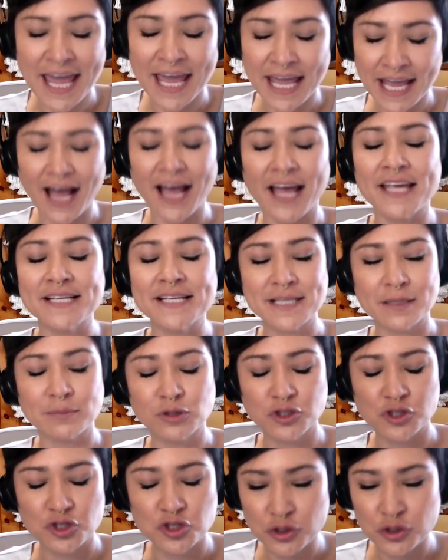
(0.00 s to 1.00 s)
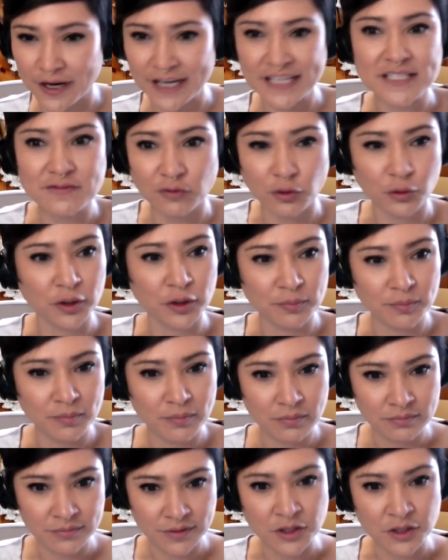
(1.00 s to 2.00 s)
AI is able to transform,
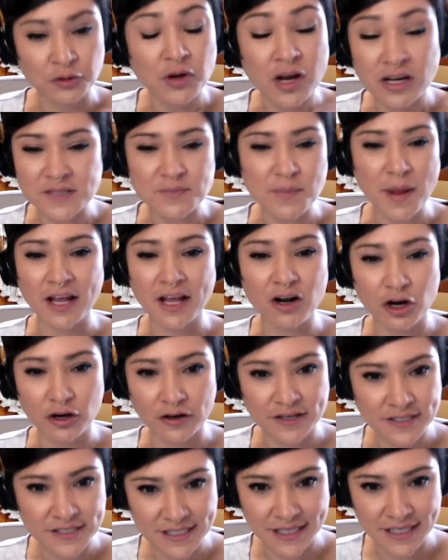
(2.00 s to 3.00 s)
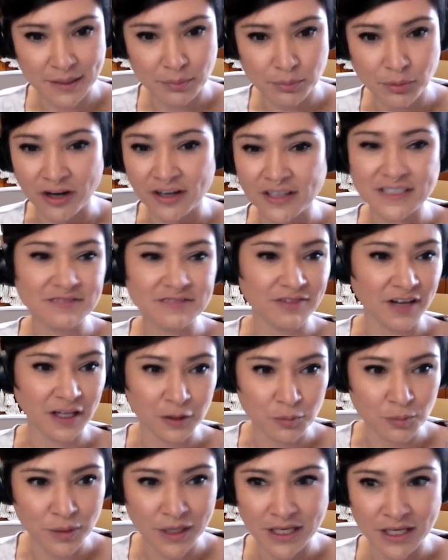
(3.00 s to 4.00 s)
cosmetic R&D, product
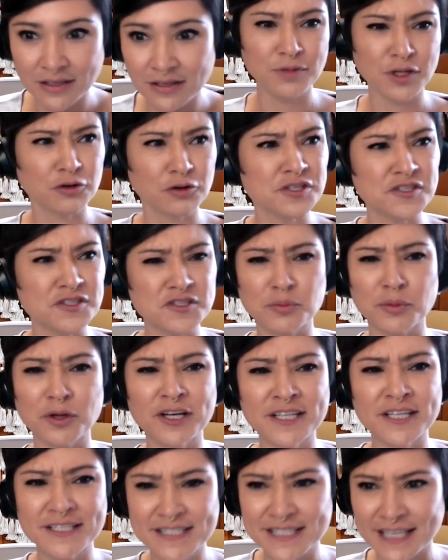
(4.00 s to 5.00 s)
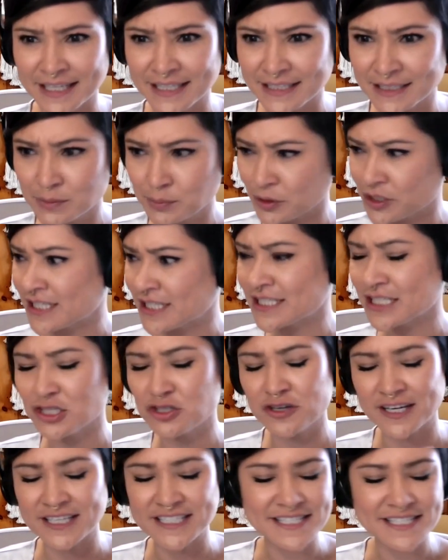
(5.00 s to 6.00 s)
development, consumer insights, predicting
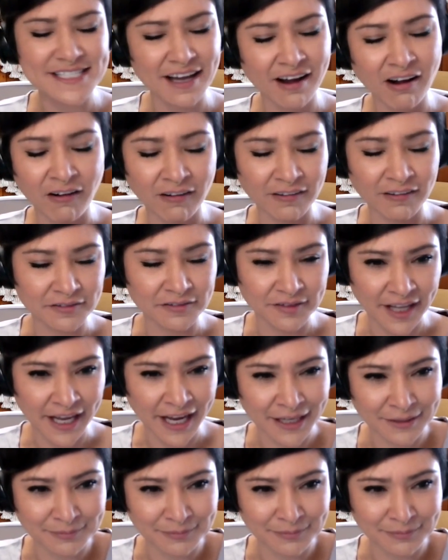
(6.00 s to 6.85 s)
trends, all of that?